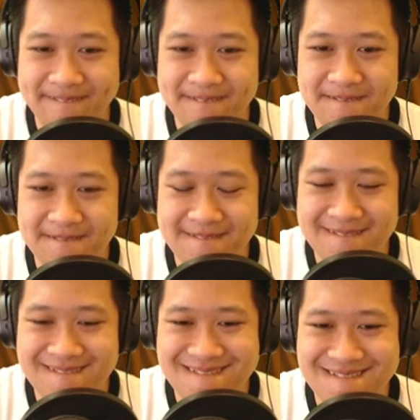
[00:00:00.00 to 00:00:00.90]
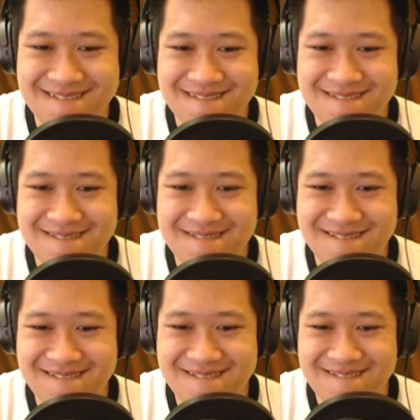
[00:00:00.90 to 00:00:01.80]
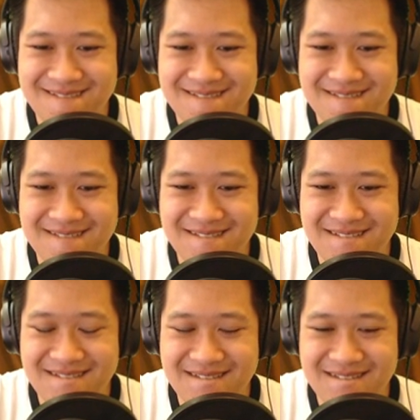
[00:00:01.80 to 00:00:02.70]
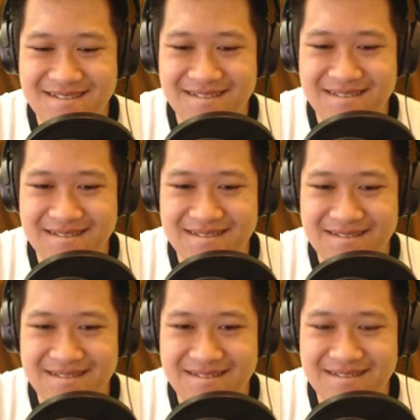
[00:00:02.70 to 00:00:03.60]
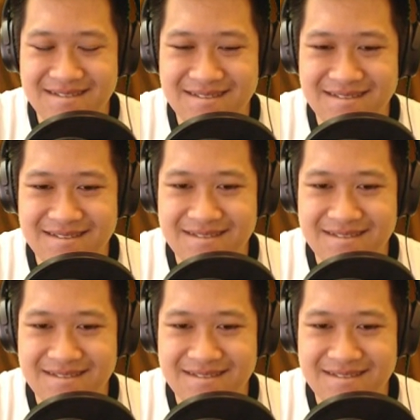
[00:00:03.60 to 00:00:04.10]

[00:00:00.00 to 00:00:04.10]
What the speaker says: Nothing is said.